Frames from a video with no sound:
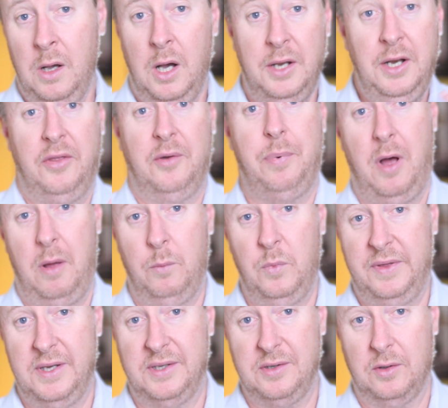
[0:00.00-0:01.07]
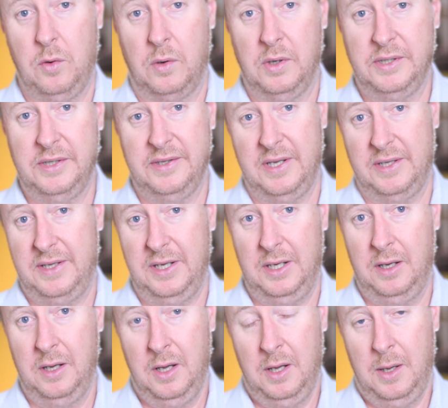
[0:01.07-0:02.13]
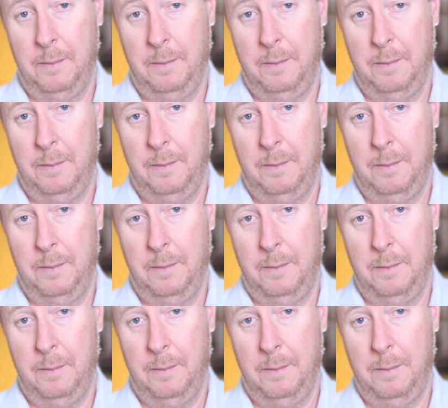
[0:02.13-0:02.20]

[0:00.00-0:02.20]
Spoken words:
Another problem with this, of course, is that the